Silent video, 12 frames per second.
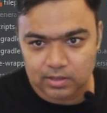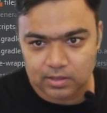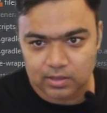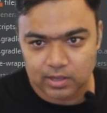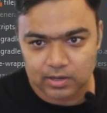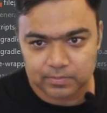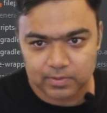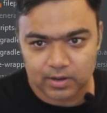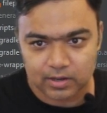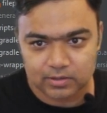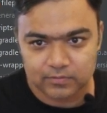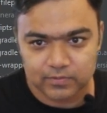helper
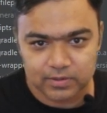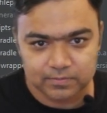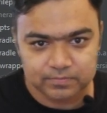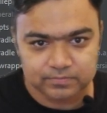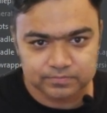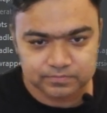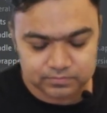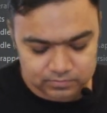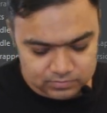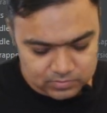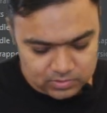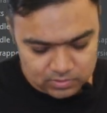activity.
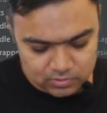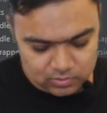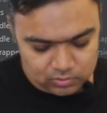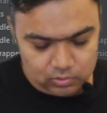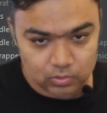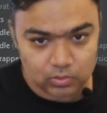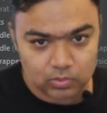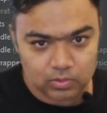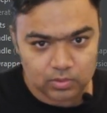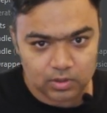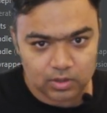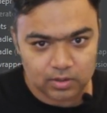So
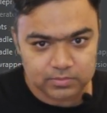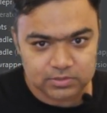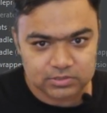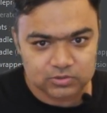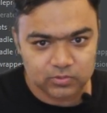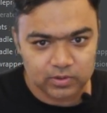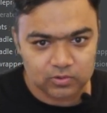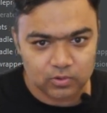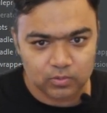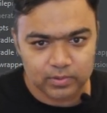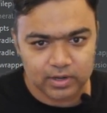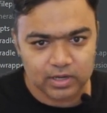I'm just going to
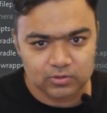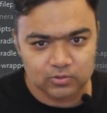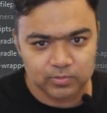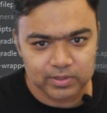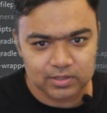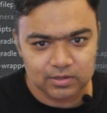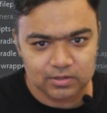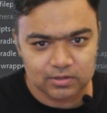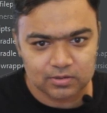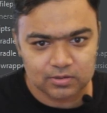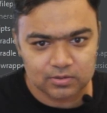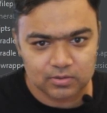override two
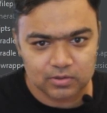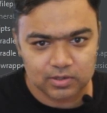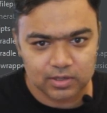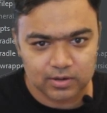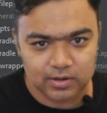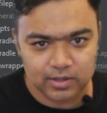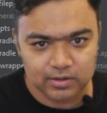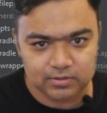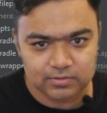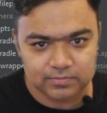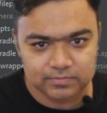methods, on create